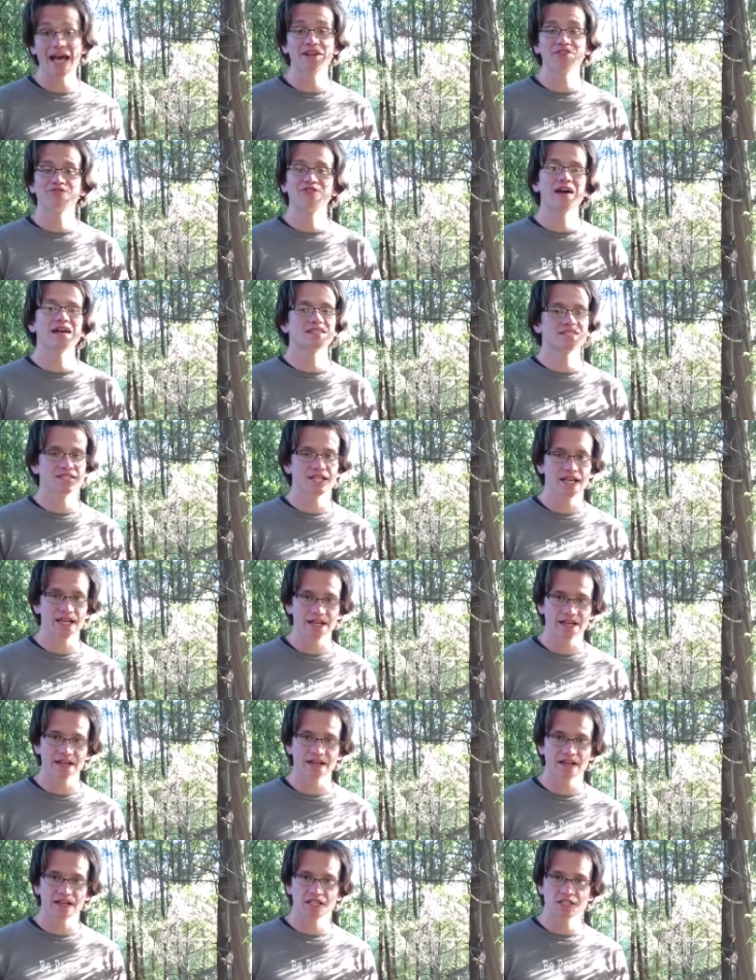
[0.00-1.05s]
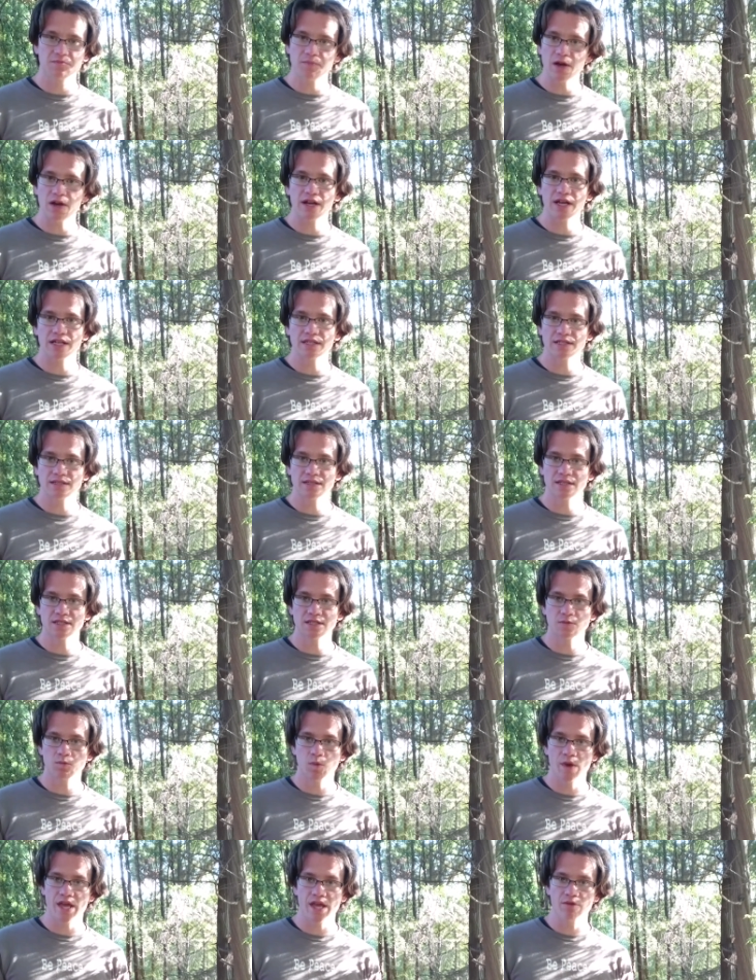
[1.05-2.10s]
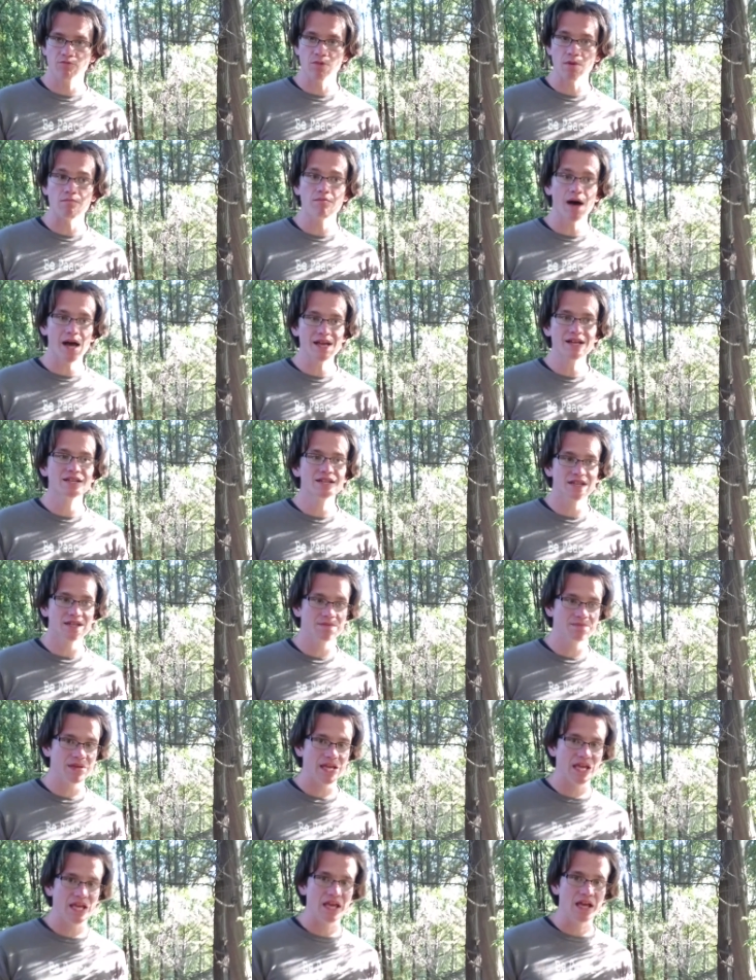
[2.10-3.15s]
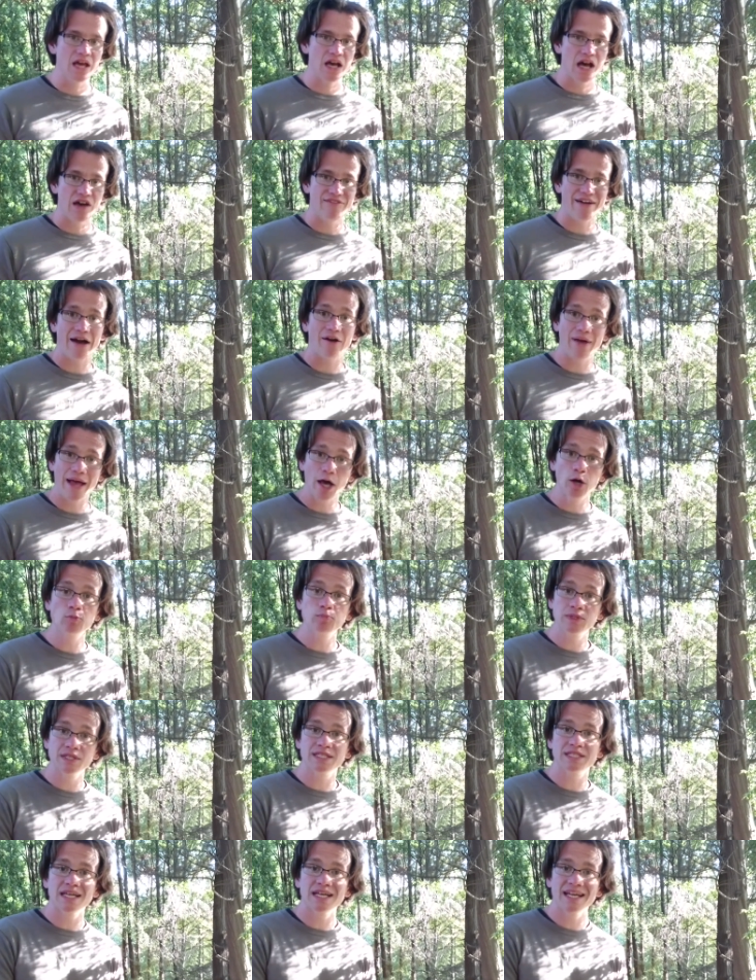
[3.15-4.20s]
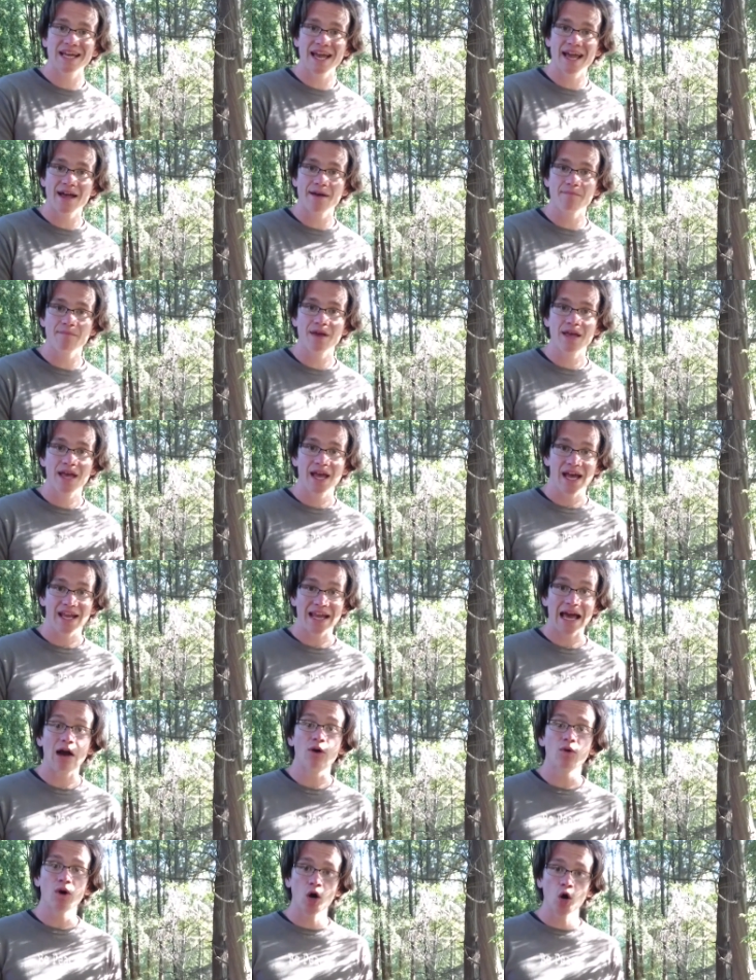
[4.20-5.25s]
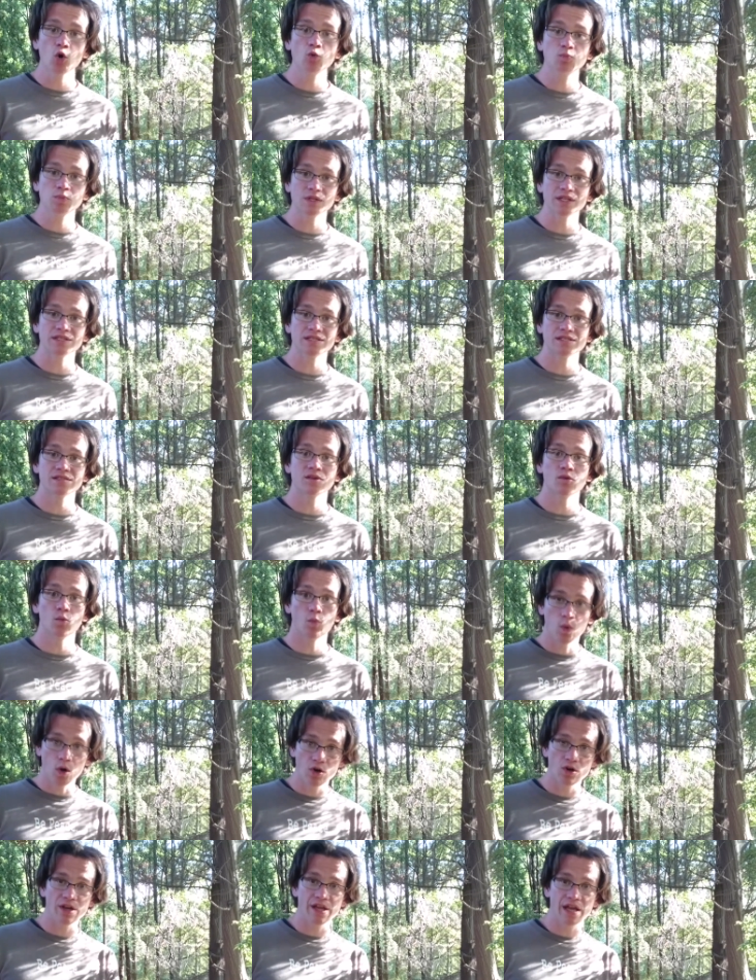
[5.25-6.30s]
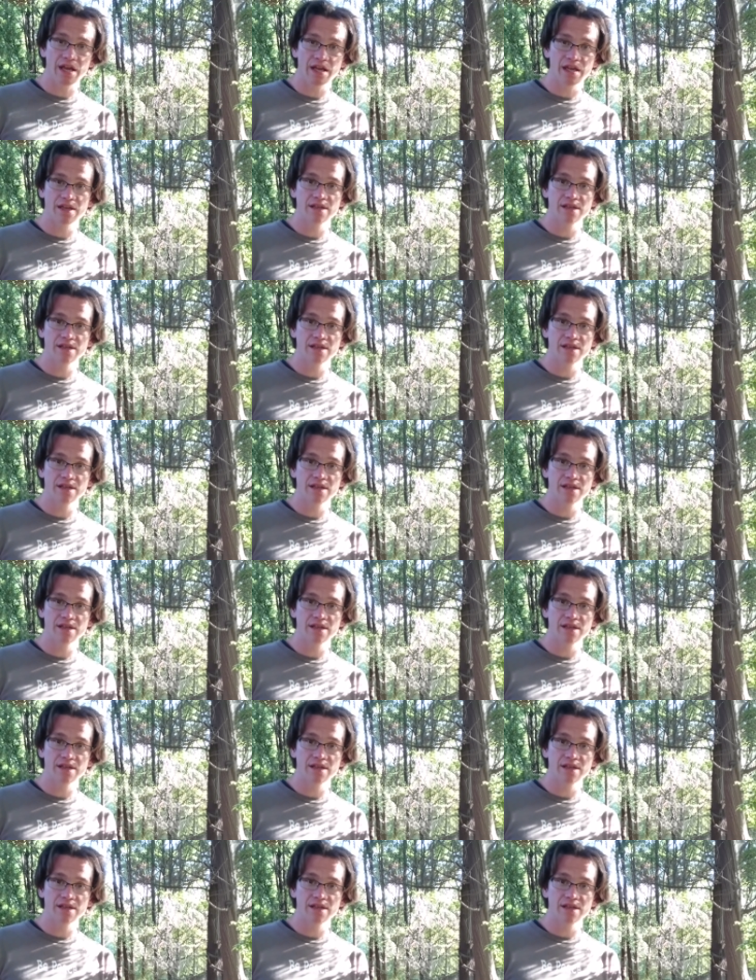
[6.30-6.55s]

had a fascinating experience this week reminding me of how helpless I am and how hopeless worrying